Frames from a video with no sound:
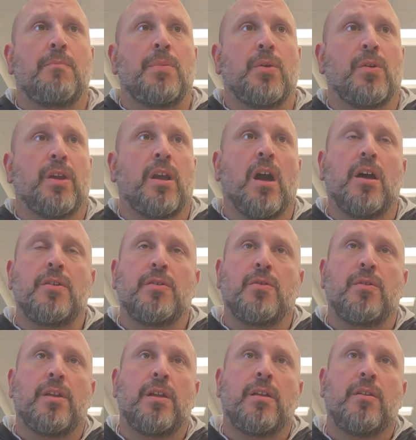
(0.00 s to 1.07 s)
building
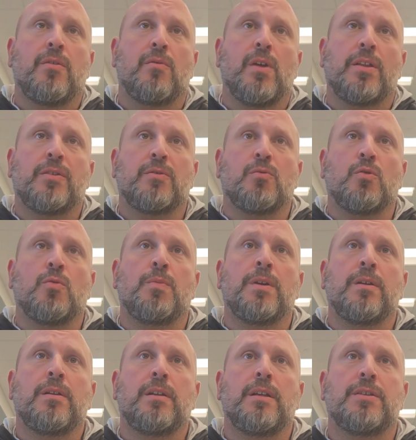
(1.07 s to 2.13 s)
continuity throughout the group
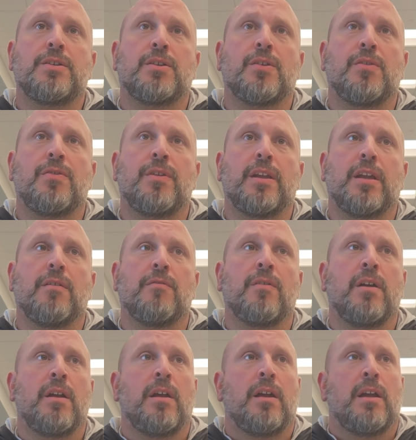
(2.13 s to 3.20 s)
is a good thing of
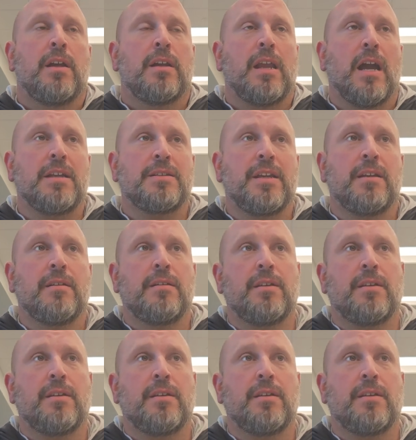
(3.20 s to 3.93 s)
guys,